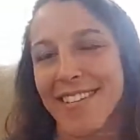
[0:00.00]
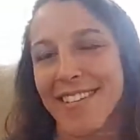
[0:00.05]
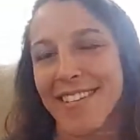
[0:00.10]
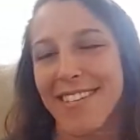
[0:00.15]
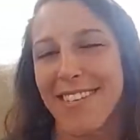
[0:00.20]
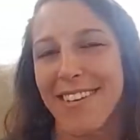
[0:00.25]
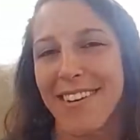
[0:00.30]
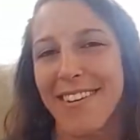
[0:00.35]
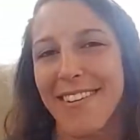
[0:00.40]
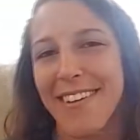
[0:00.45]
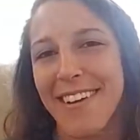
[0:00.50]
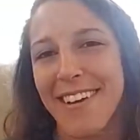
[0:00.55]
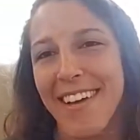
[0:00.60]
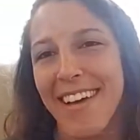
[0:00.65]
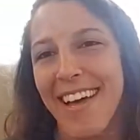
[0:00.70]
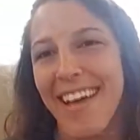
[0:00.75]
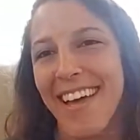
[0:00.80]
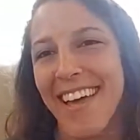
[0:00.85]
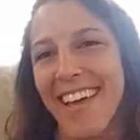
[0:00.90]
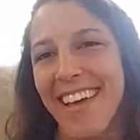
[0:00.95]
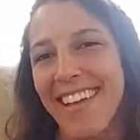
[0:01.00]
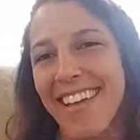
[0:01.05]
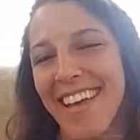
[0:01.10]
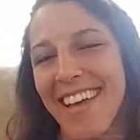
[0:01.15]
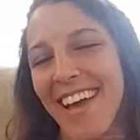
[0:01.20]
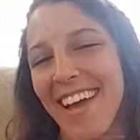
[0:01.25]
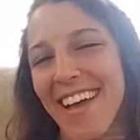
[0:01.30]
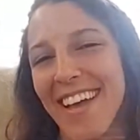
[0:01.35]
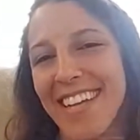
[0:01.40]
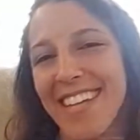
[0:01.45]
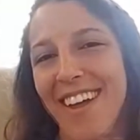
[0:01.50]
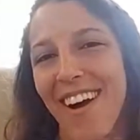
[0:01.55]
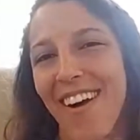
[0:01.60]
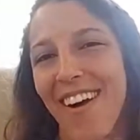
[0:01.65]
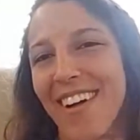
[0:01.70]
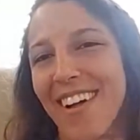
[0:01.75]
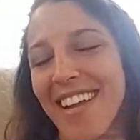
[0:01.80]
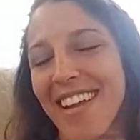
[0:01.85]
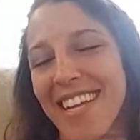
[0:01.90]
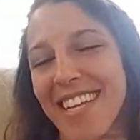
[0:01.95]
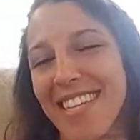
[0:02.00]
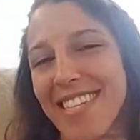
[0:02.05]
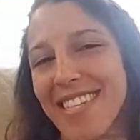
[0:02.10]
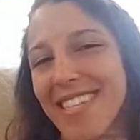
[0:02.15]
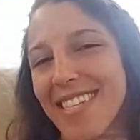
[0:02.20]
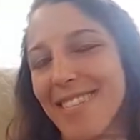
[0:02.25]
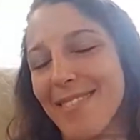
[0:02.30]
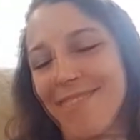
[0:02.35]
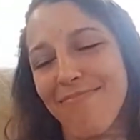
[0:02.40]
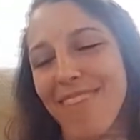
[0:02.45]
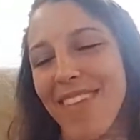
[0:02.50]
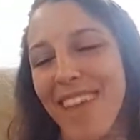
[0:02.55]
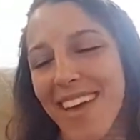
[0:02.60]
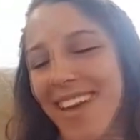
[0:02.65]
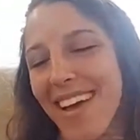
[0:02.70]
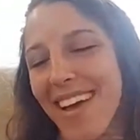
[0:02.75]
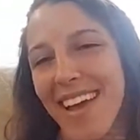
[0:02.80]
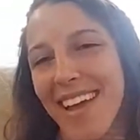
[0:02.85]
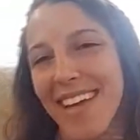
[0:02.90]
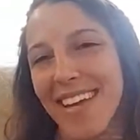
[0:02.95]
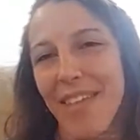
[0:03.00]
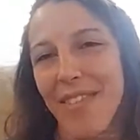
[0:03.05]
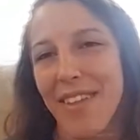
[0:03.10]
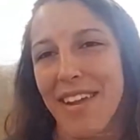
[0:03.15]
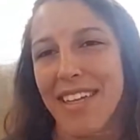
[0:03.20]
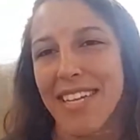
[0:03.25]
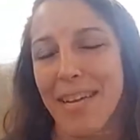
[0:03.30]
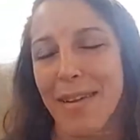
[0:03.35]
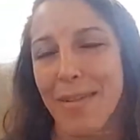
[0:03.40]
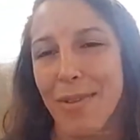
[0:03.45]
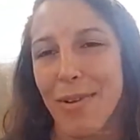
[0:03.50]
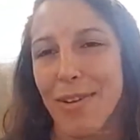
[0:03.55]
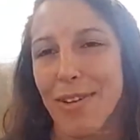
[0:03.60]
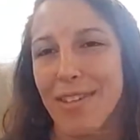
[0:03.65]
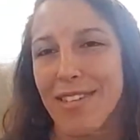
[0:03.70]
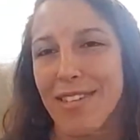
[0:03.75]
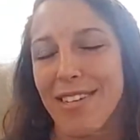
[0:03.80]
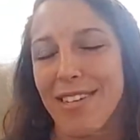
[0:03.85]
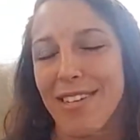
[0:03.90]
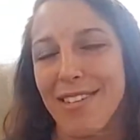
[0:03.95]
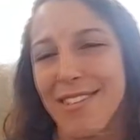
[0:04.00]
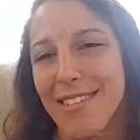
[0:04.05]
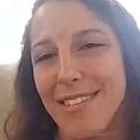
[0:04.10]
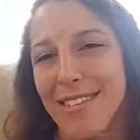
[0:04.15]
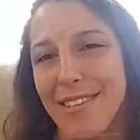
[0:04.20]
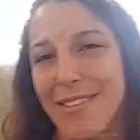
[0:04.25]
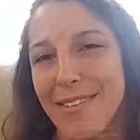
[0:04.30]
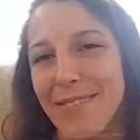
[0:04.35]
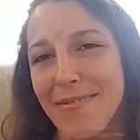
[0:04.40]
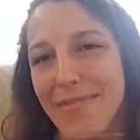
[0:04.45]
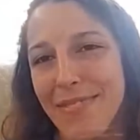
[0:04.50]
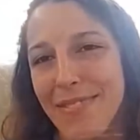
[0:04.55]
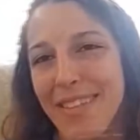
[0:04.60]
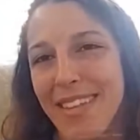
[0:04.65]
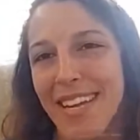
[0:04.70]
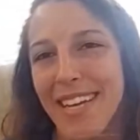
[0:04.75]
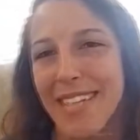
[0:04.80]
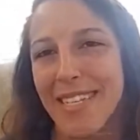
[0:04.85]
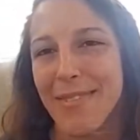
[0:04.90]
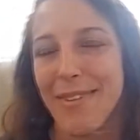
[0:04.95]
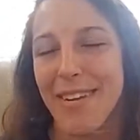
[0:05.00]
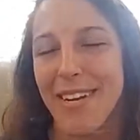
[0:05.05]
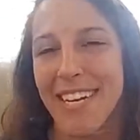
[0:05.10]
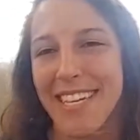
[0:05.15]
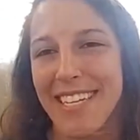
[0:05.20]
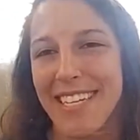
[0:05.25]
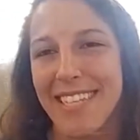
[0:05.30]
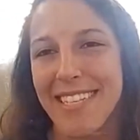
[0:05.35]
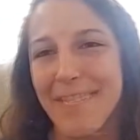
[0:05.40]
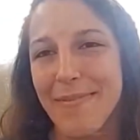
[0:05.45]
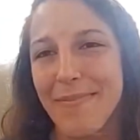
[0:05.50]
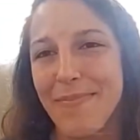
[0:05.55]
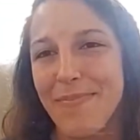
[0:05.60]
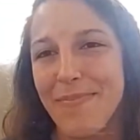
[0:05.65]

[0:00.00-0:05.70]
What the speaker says: So it's nothing I take personal, so it is what it is.